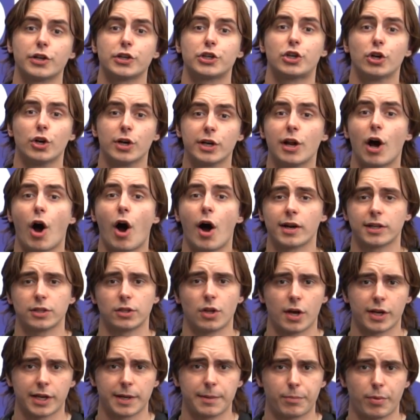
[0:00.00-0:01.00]
good audit
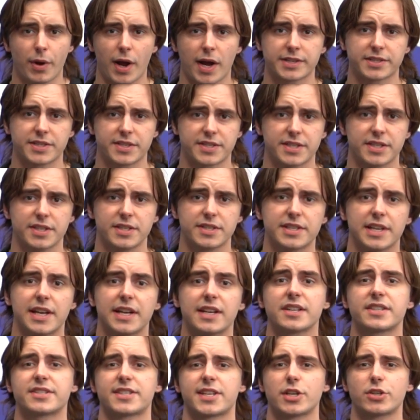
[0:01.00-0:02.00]
logging practices
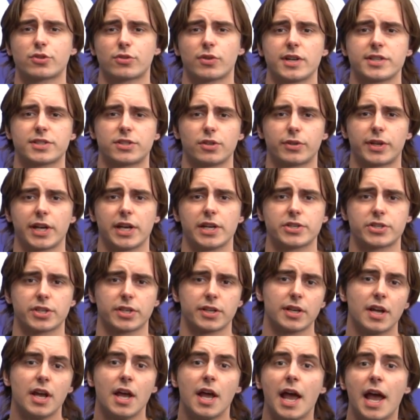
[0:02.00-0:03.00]
in a centralized
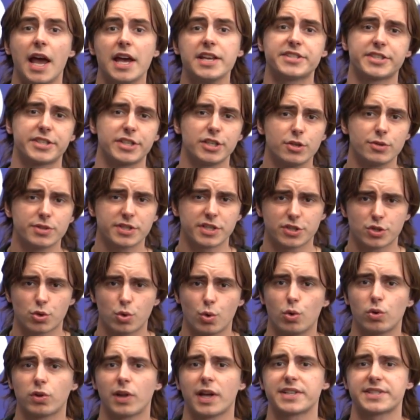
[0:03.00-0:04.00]
location is to use a
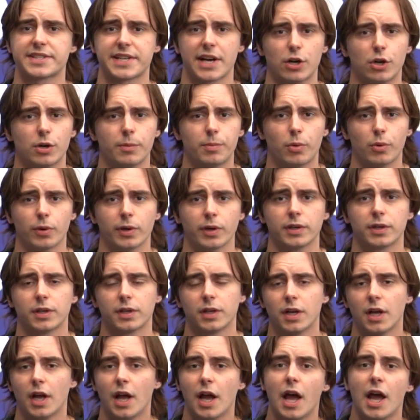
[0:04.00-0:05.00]
tool like Teleport.
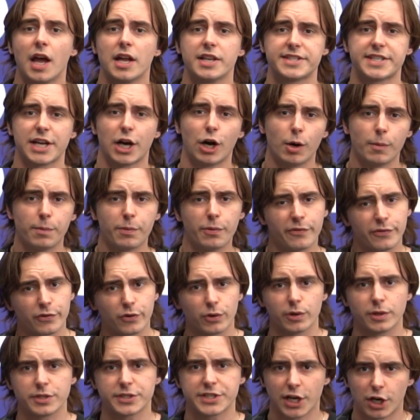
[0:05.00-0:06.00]

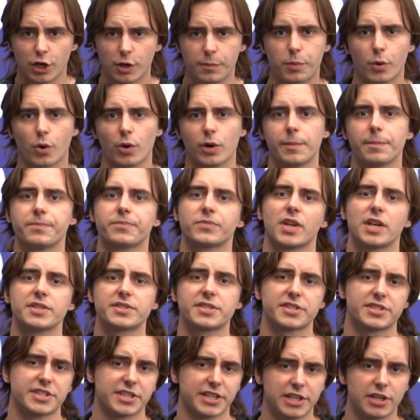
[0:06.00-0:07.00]
Teleport is
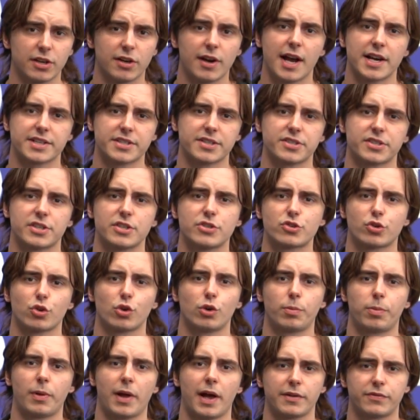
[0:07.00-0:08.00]
a secure access
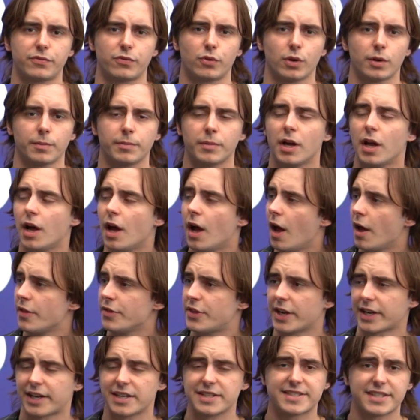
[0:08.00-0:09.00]
control platform
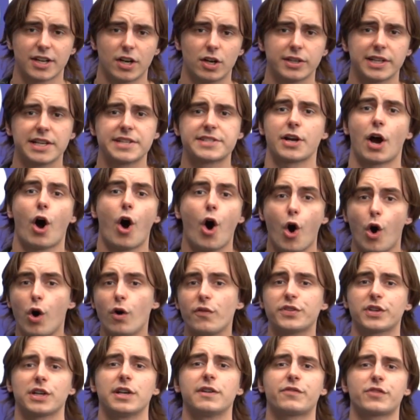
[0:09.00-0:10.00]
that consolidates all
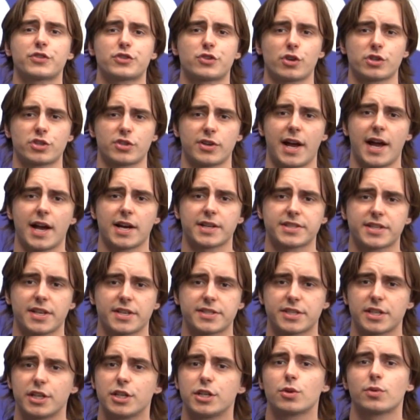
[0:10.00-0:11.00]
of your infrastructure
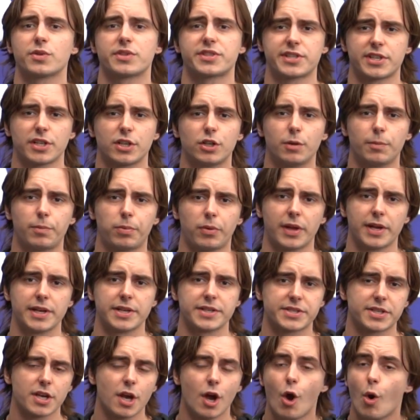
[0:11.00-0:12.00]
access into a single
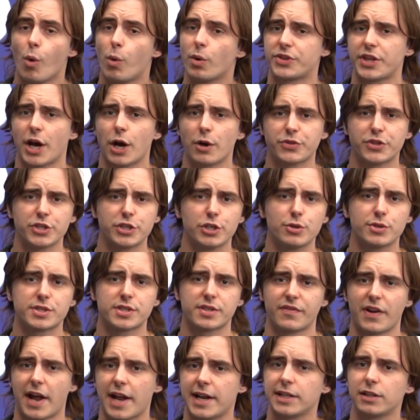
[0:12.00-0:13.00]
place without the use
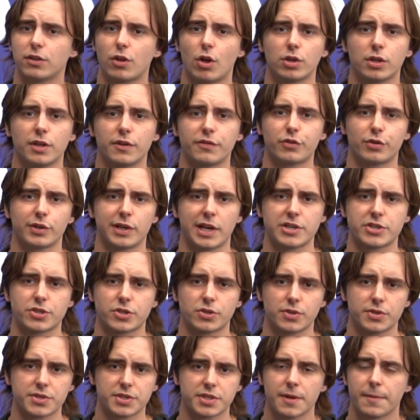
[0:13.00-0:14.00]
of any long-lived
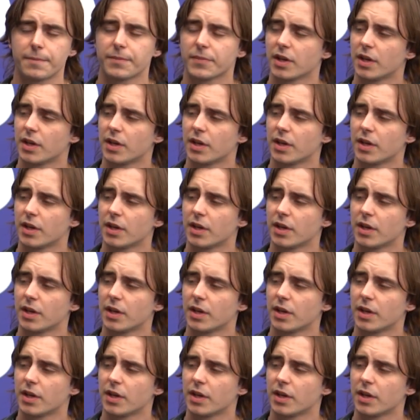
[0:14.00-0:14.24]
credentials,